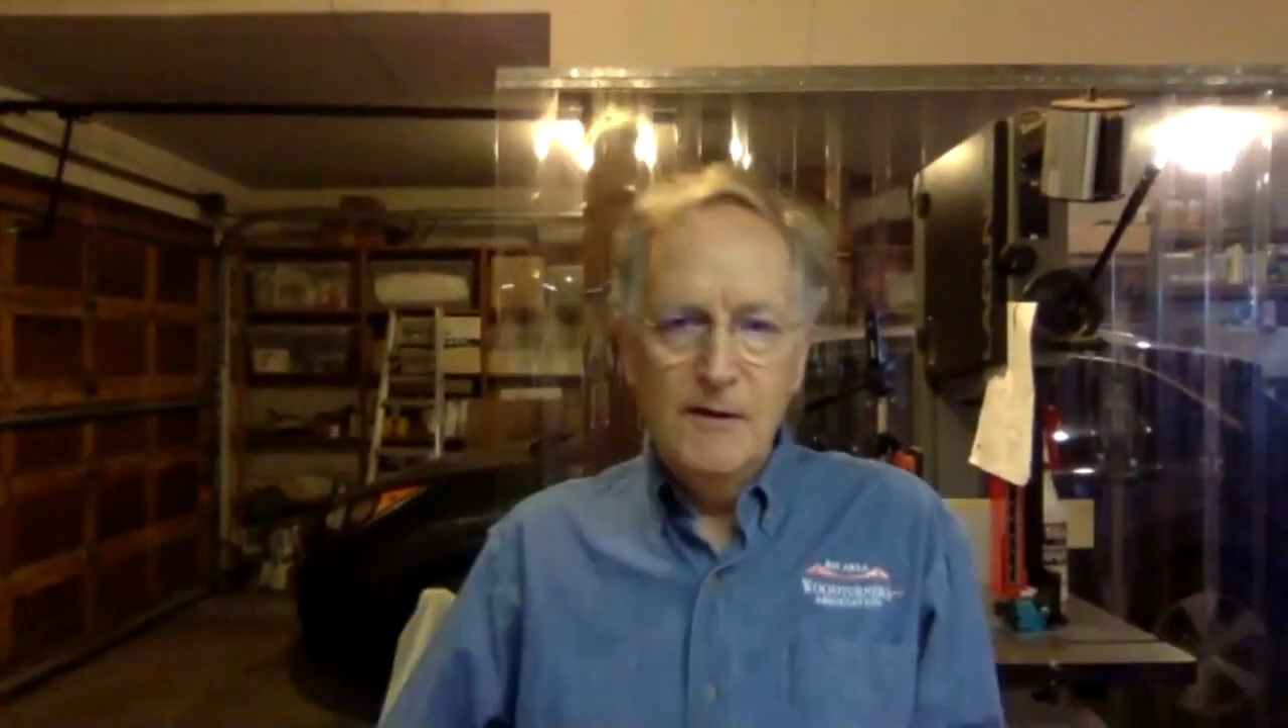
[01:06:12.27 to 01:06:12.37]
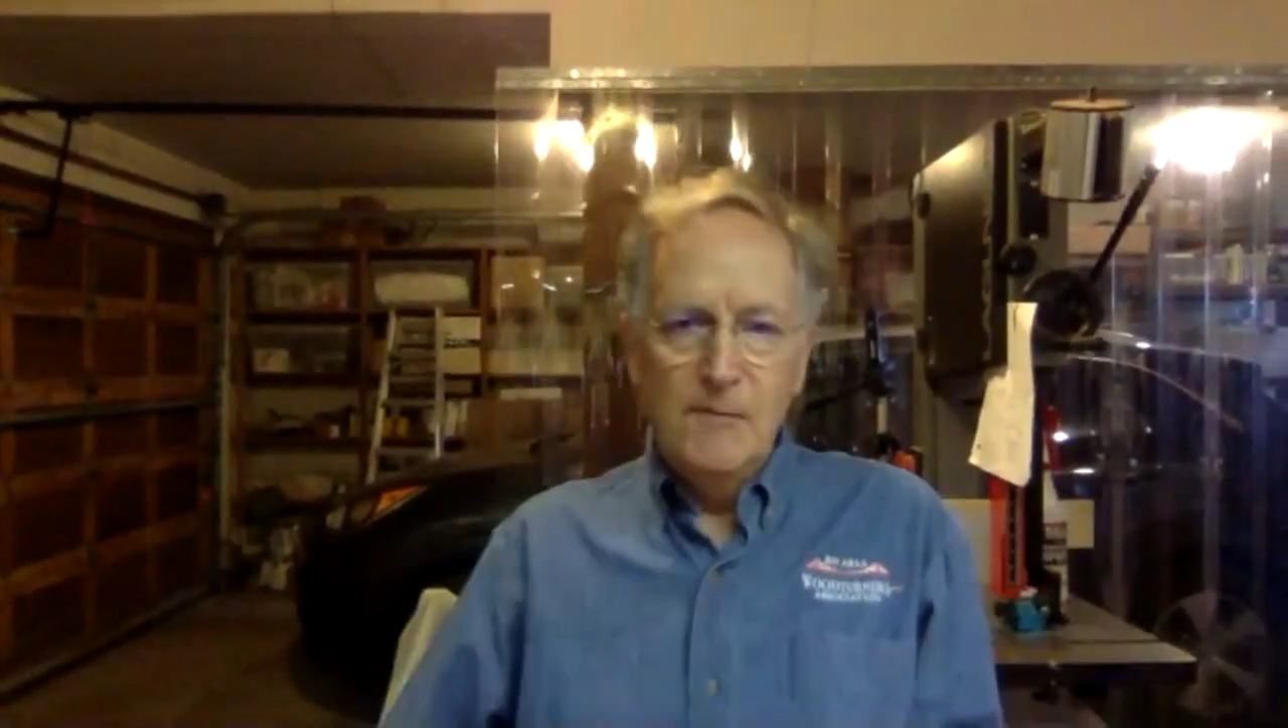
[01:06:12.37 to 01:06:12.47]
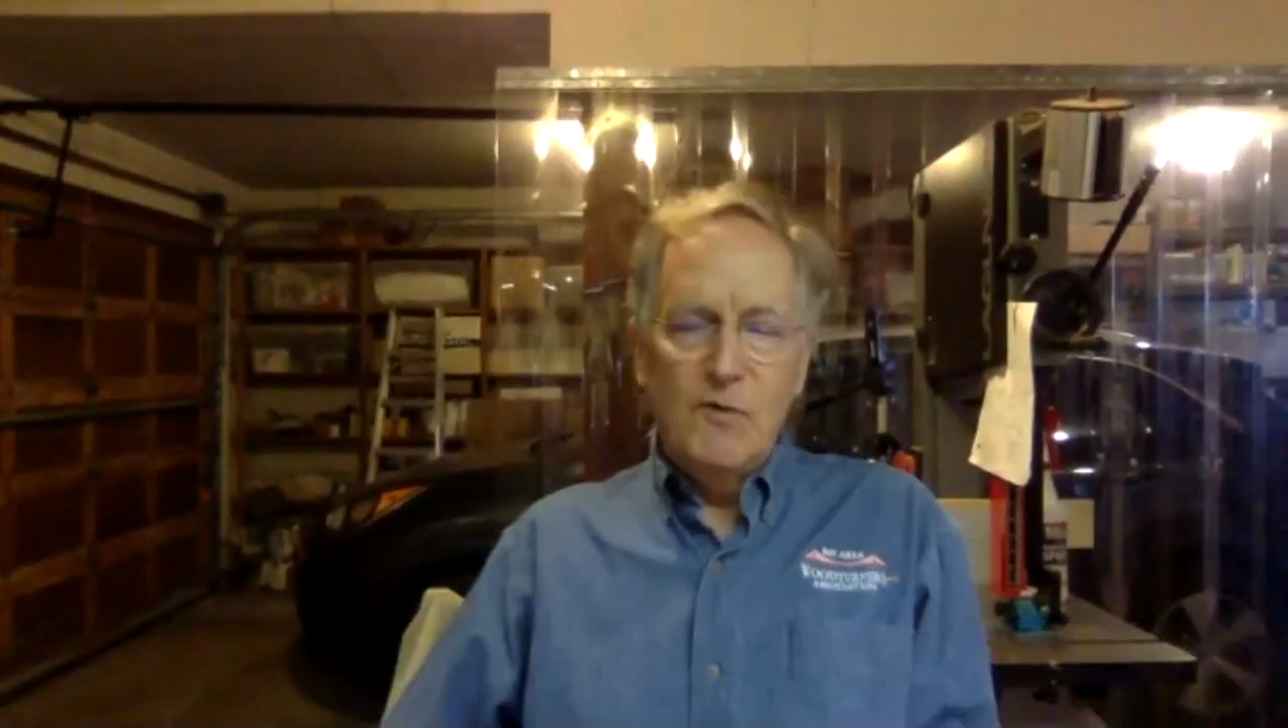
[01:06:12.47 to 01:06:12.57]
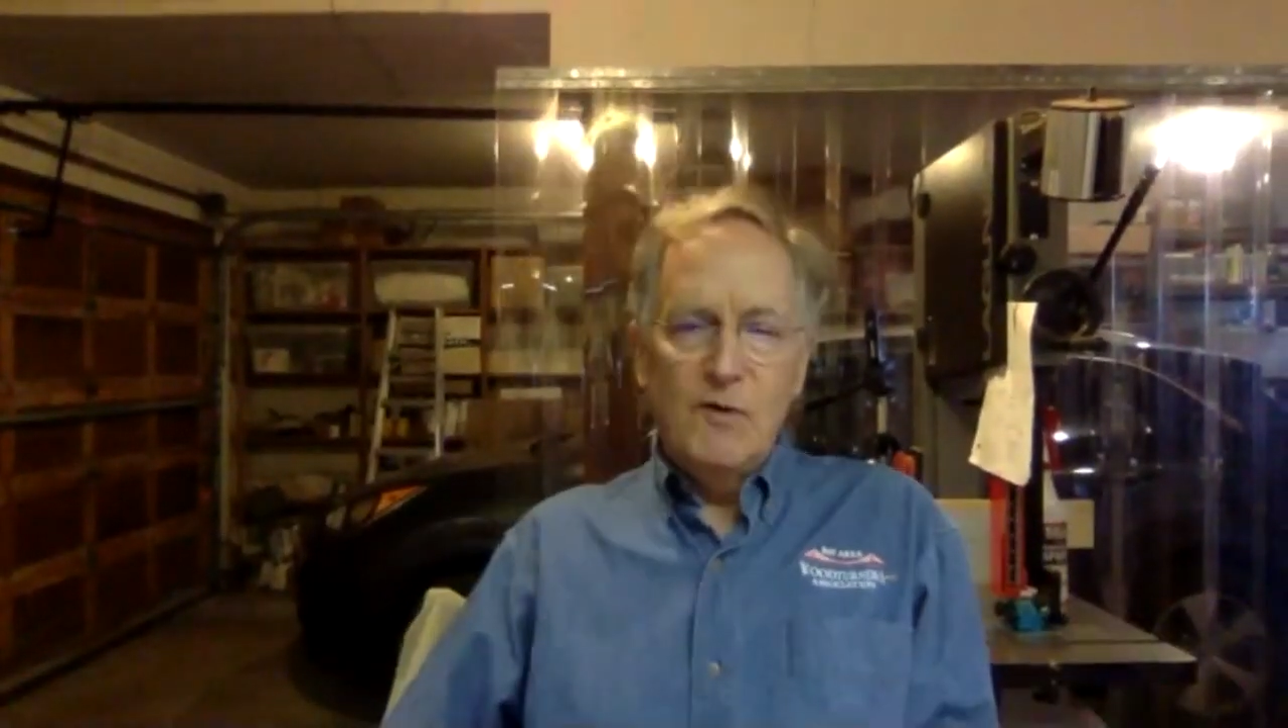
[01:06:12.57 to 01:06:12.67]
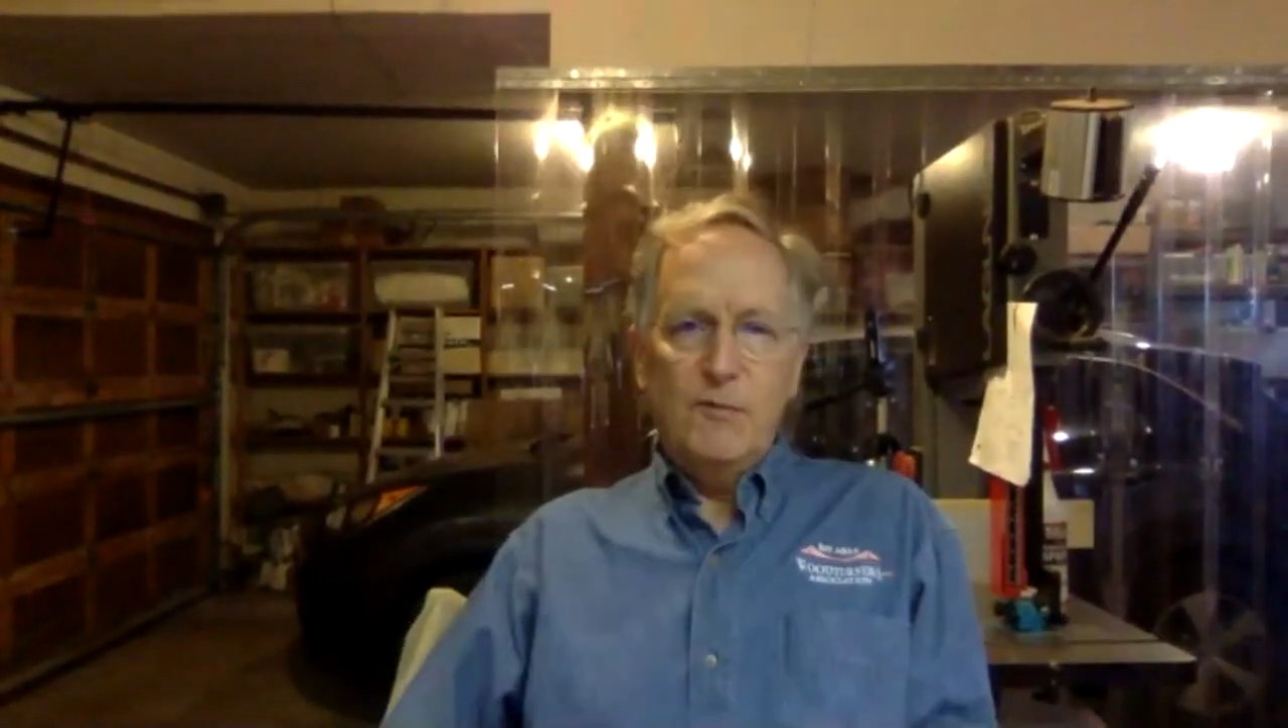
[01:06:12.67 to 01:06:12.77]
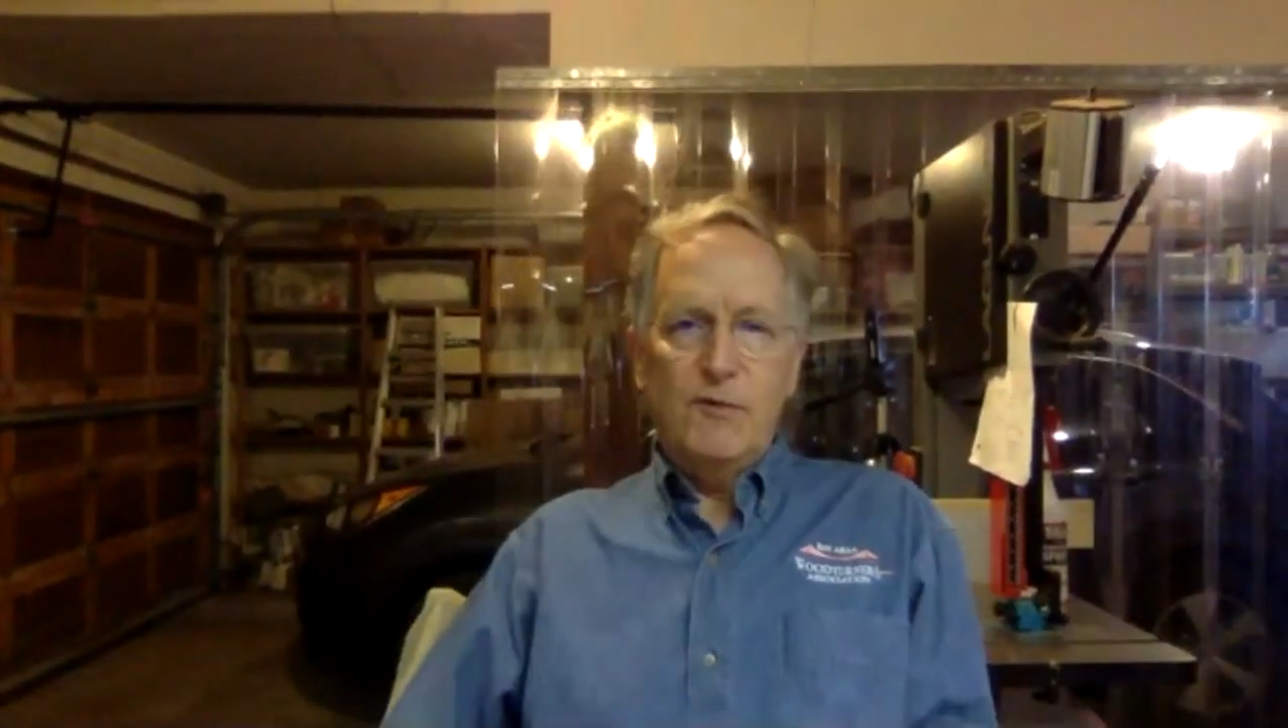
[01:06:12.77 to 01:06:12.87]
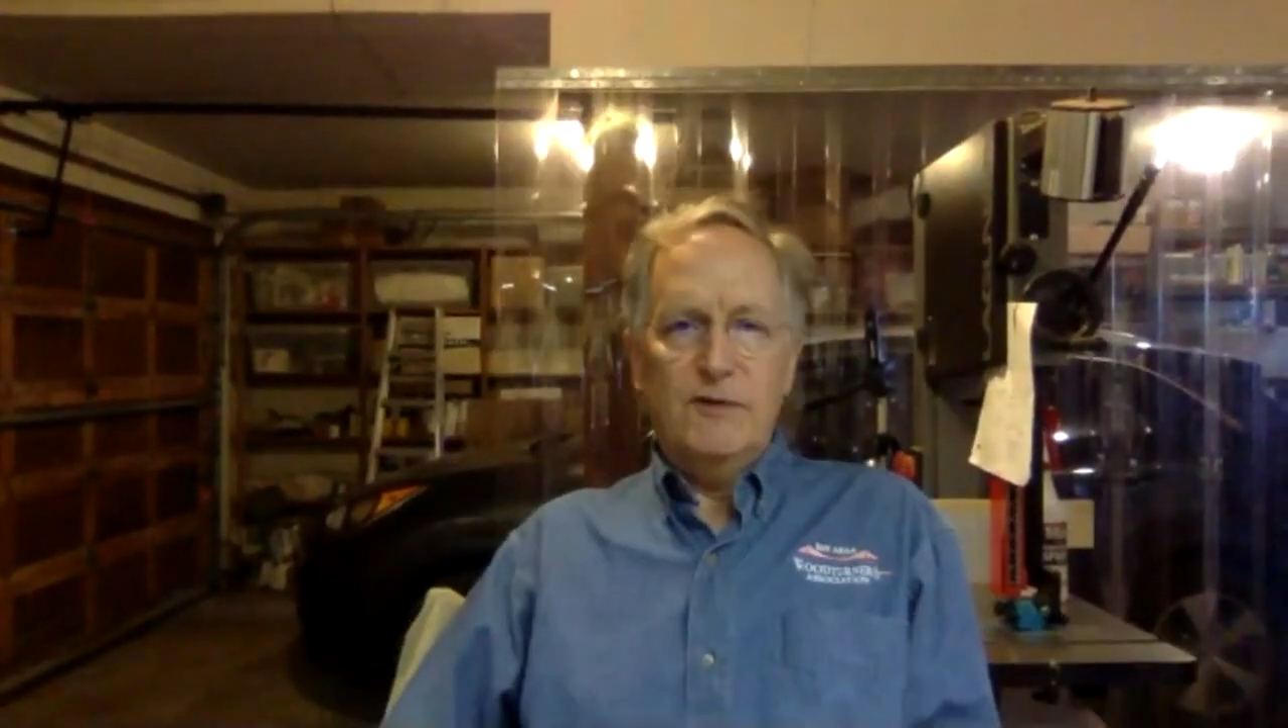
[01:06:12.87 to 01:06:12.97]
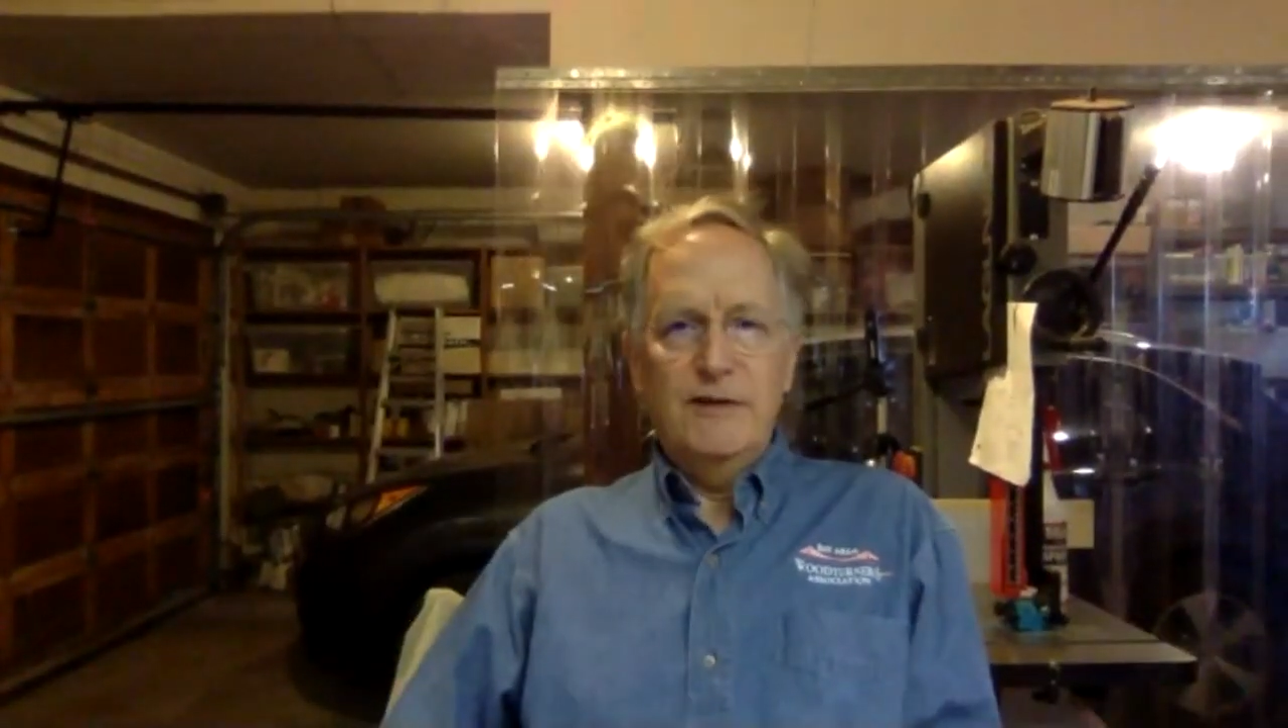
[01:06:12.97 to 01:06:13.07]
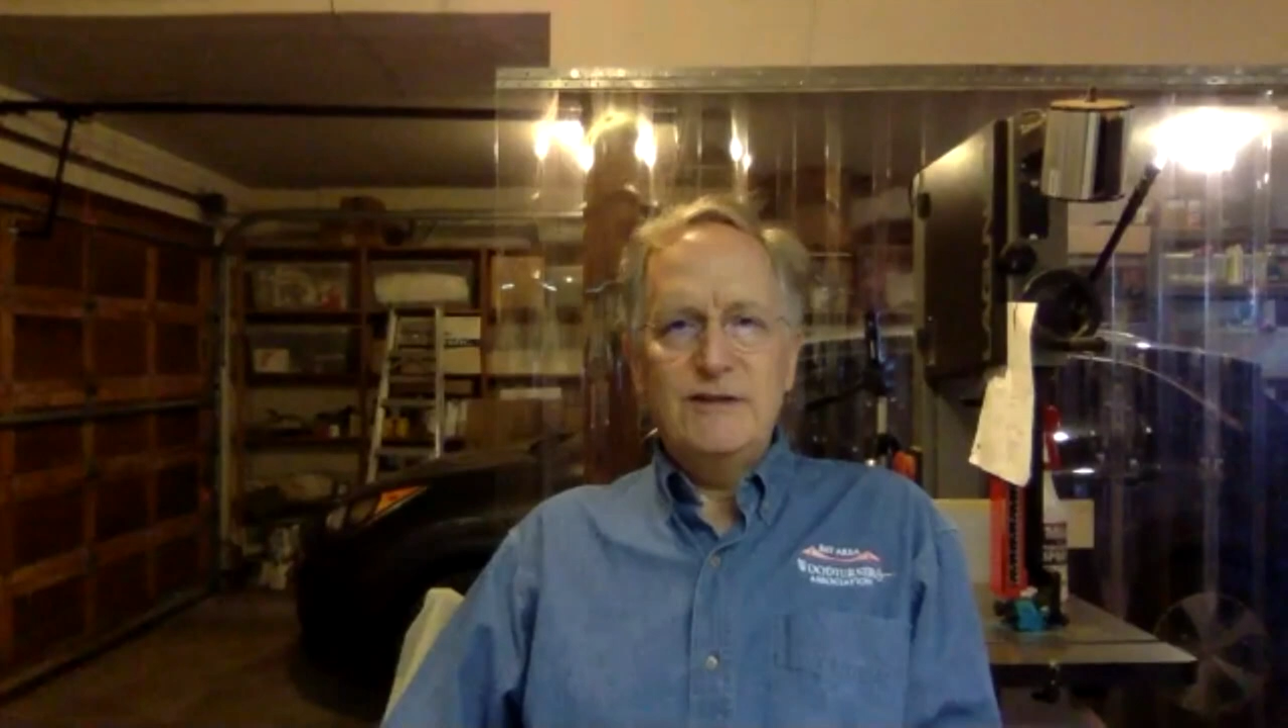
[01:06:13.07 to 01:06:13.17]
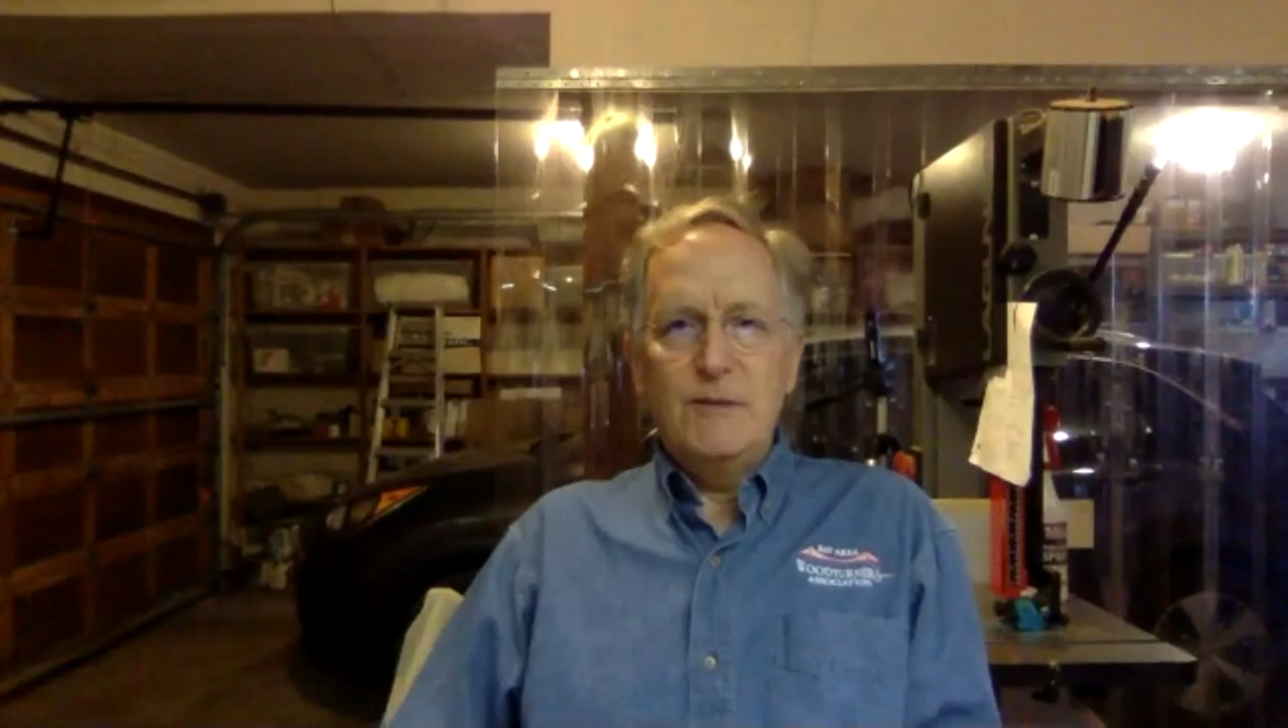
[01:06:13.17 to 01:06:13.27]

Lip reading: more important that you